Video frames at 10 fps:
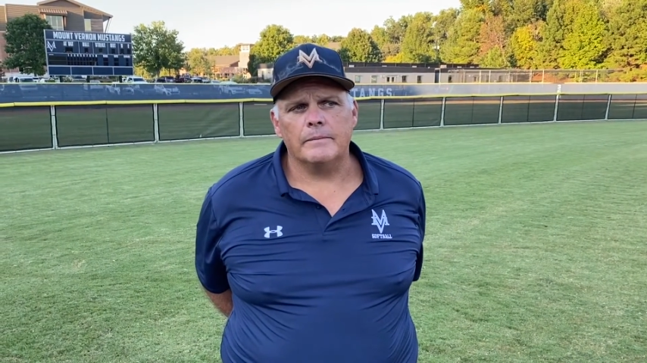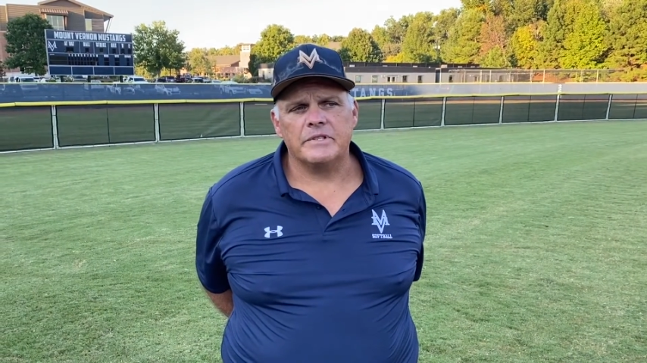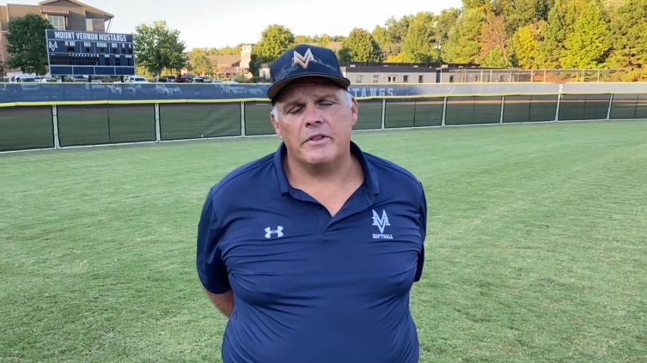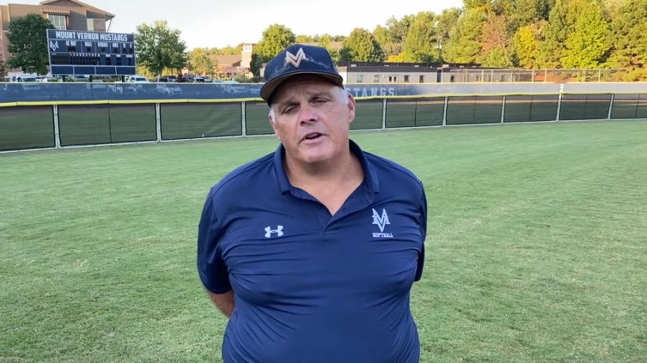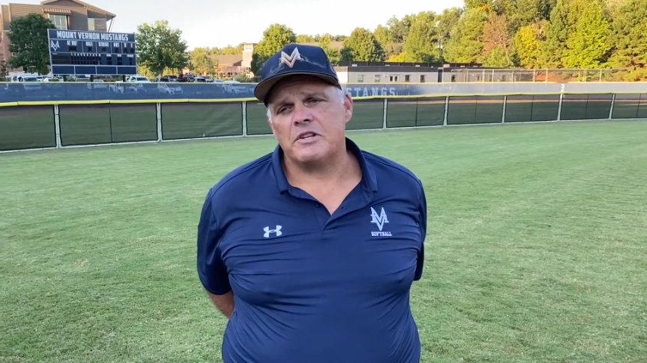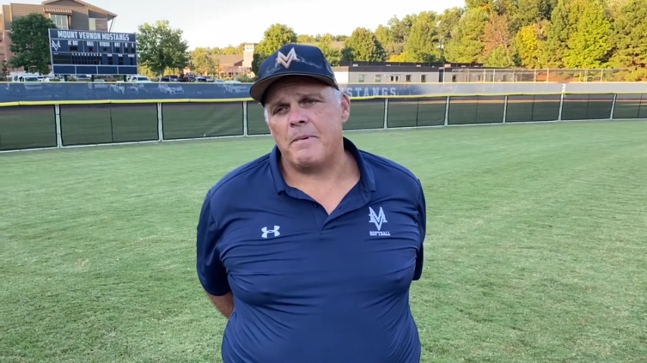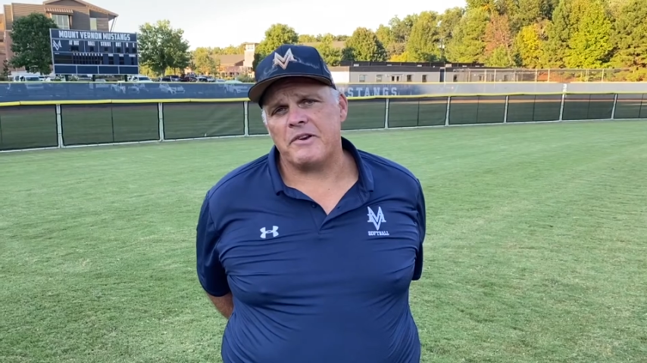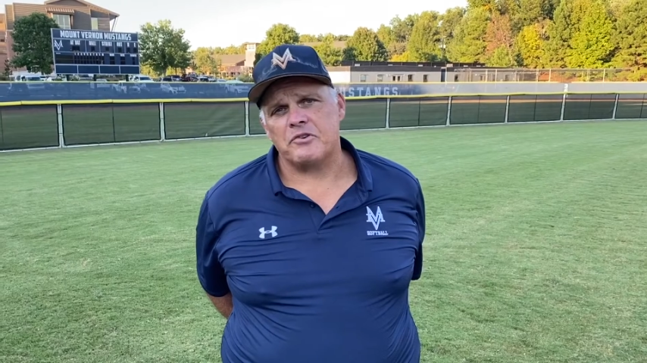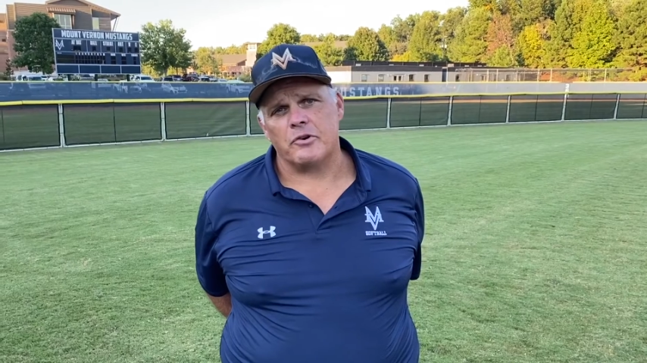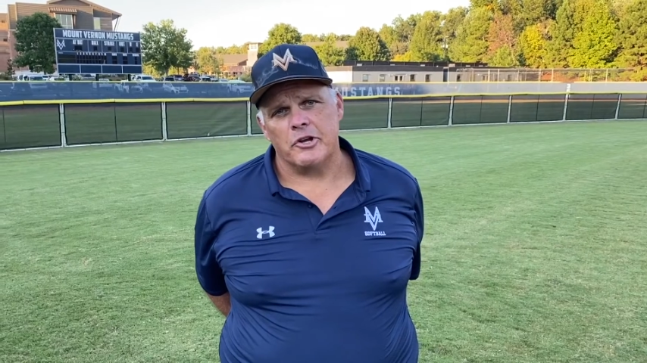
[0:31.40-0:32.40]
So they're a
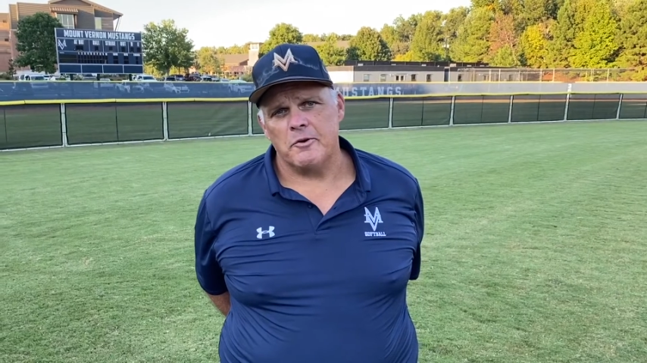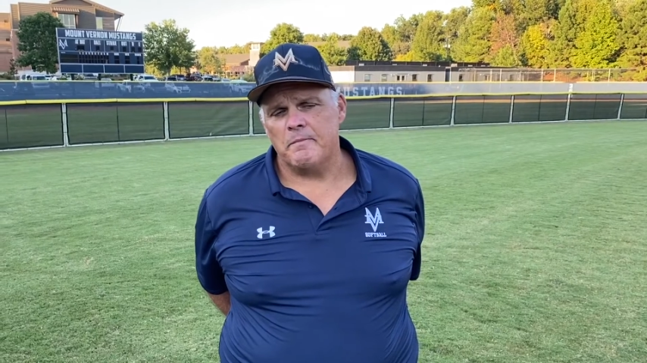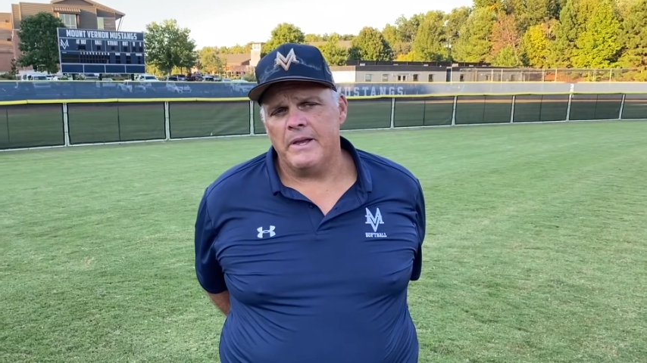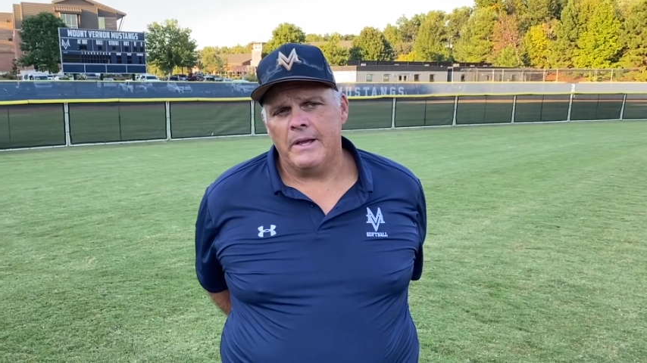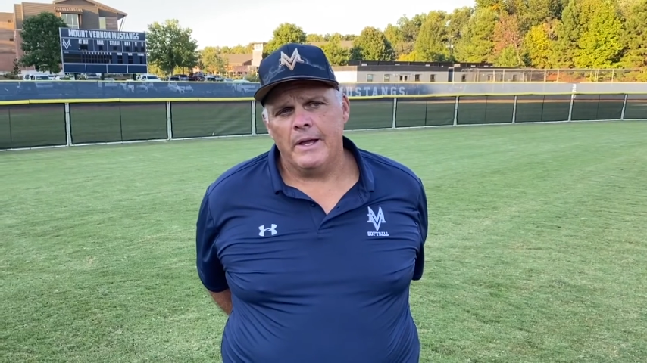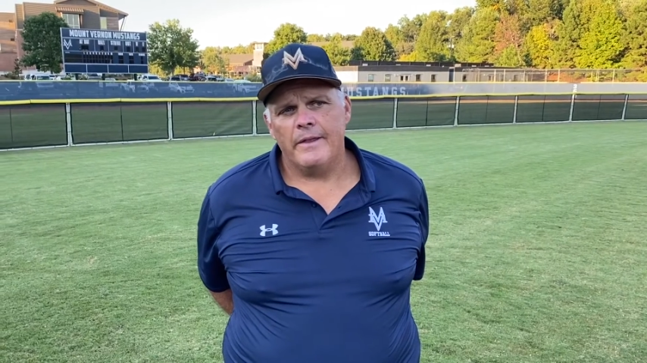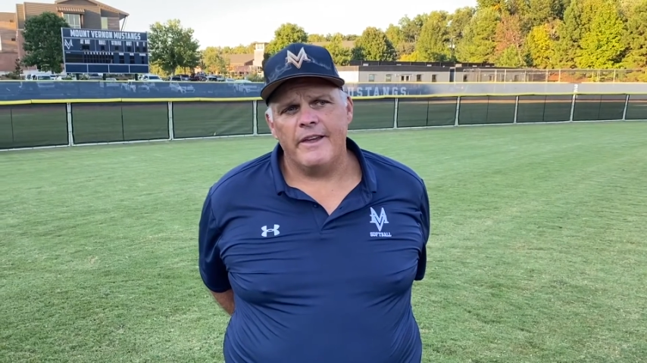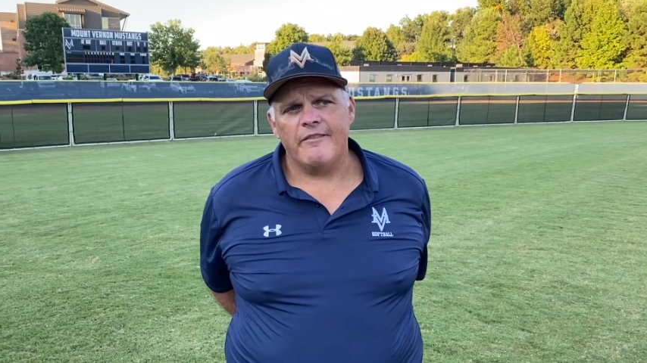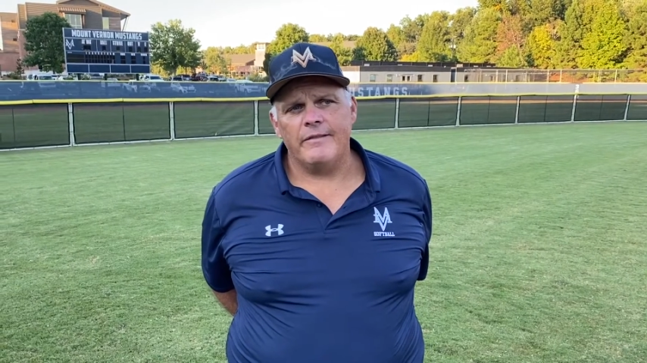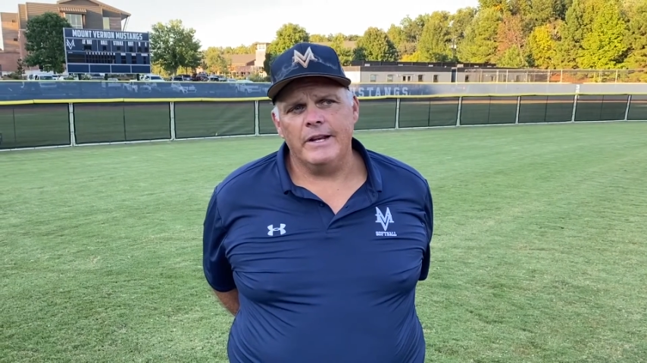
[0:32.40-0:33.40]
special group.
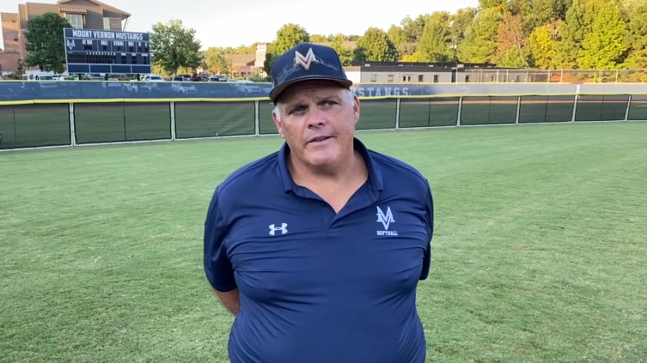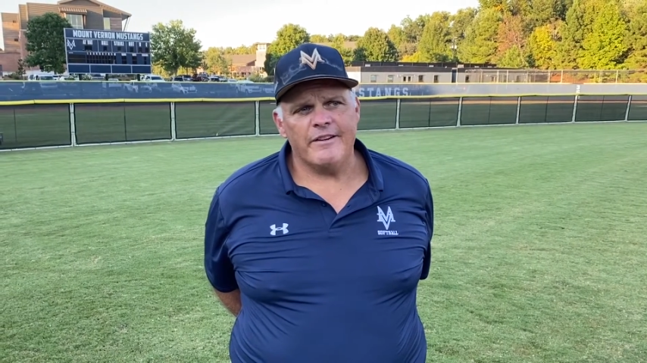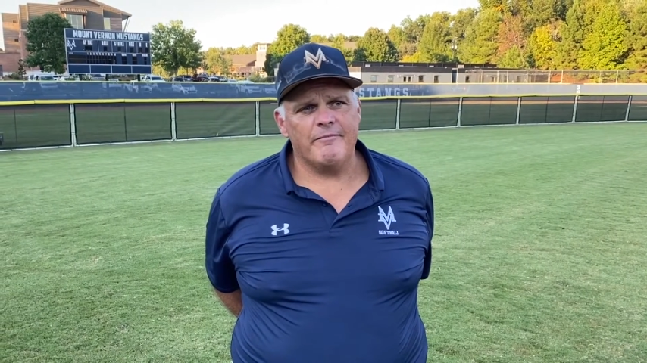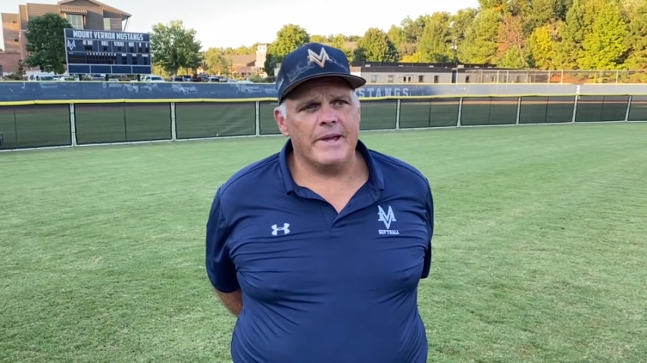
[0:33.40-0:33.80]
They've